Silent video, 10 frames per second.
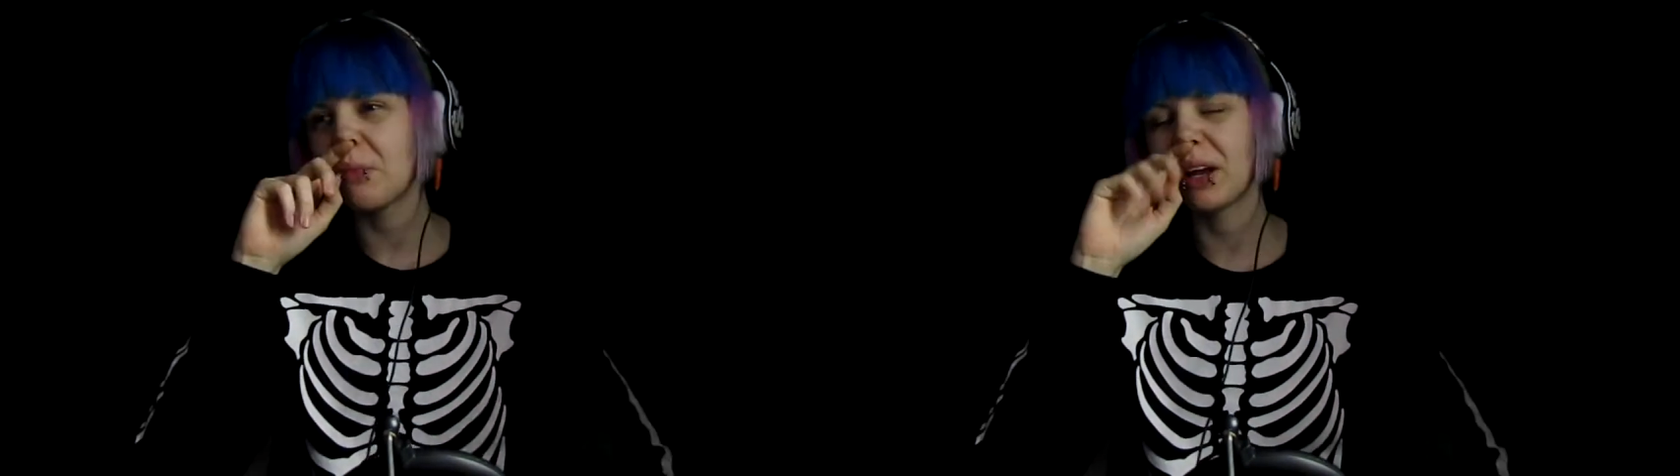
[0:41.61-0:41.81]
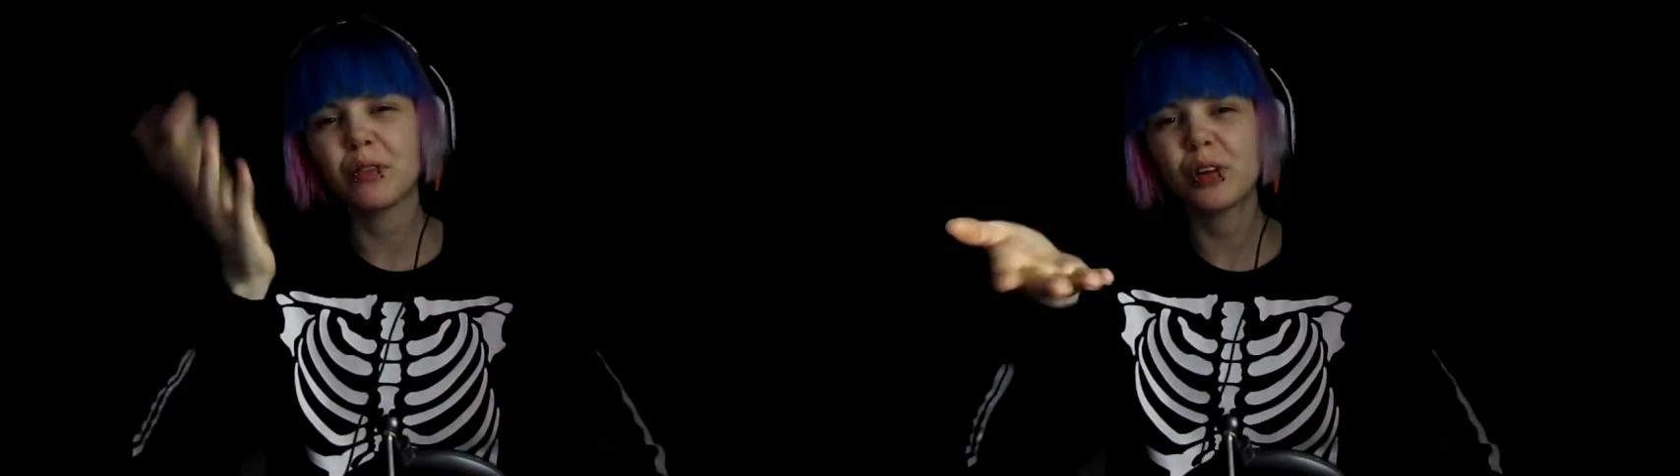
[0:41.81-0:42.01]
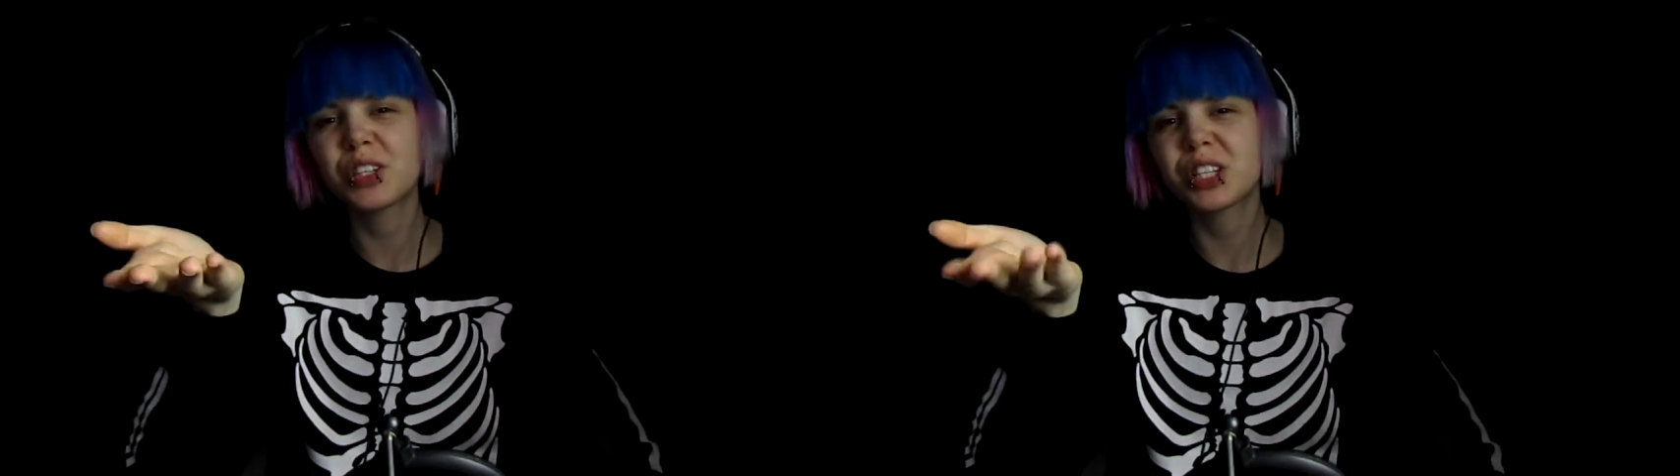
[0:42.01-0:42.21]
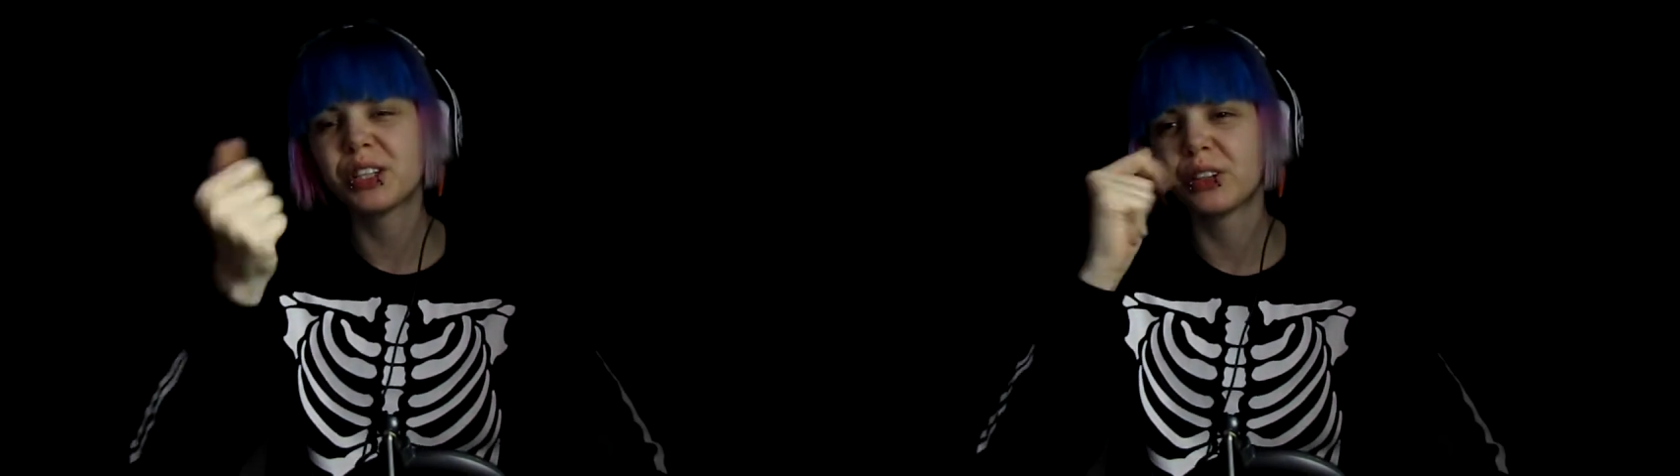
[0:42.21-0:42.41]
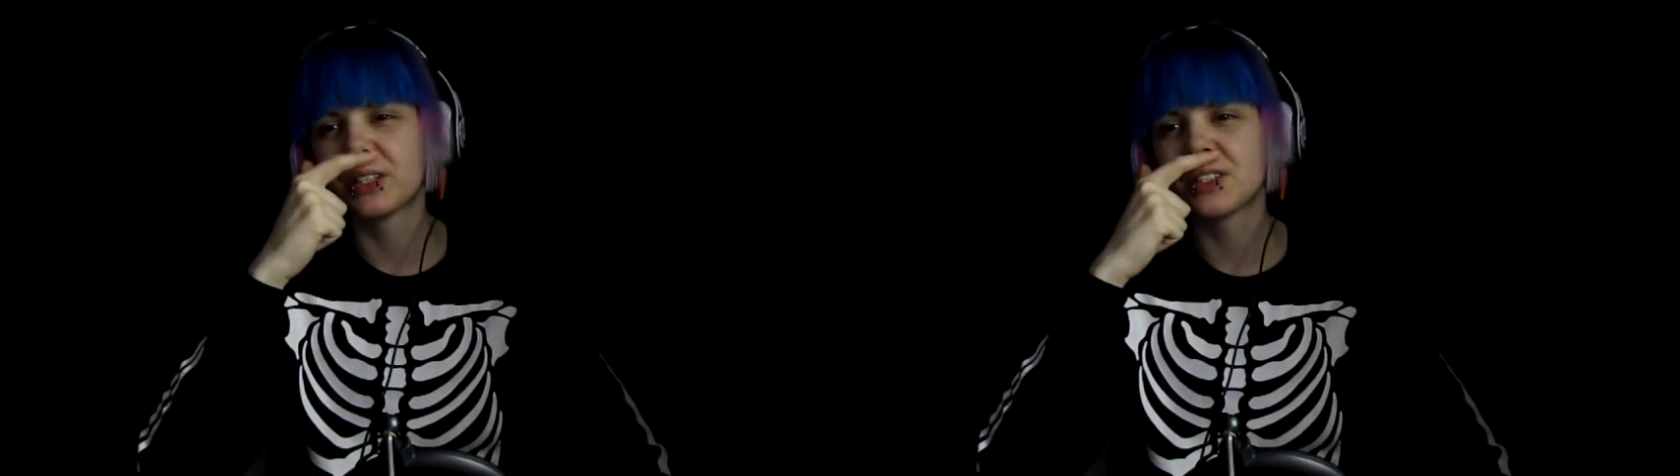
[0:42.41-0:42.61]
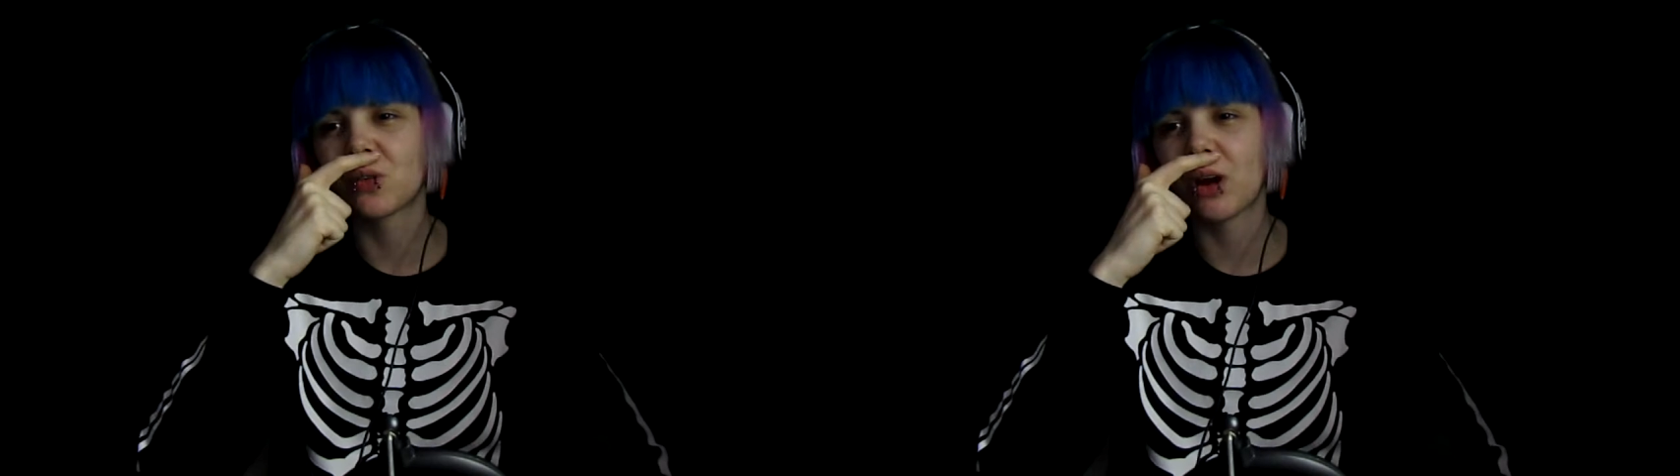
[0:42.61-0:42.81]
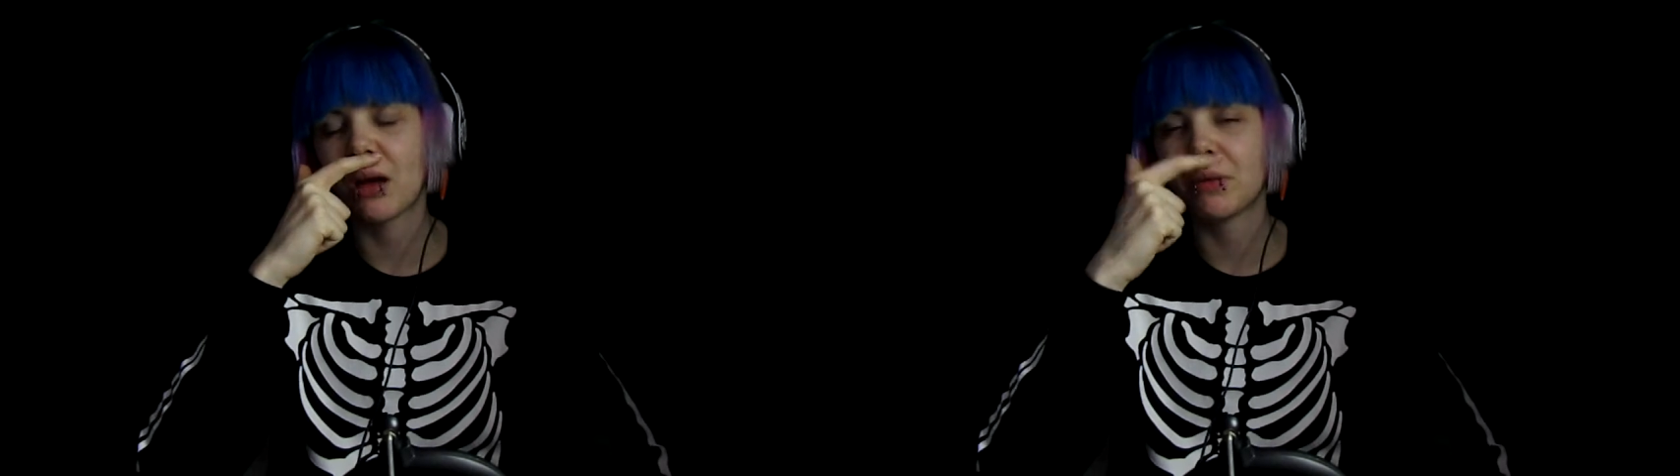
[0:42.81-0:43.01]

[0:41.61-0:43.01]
but I've also seen it on Instagram